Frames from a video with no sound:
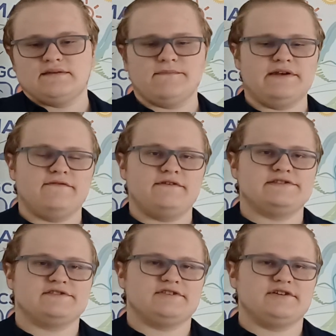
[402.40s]
Benefits
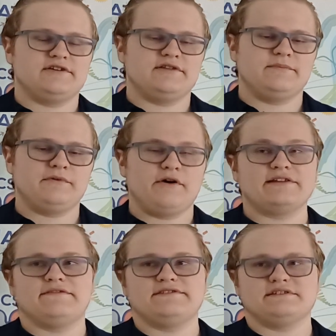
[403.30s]
are
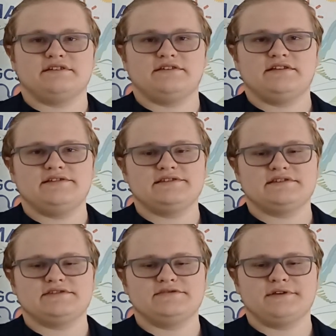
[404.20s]
proactive security,
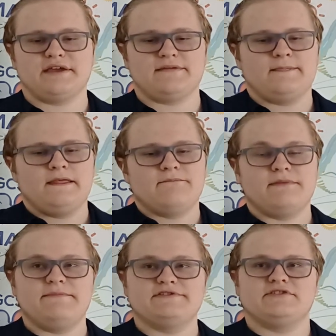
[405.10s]
since you can
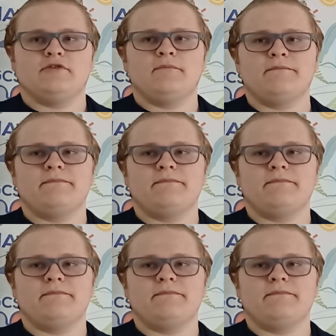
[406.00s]
maybe stop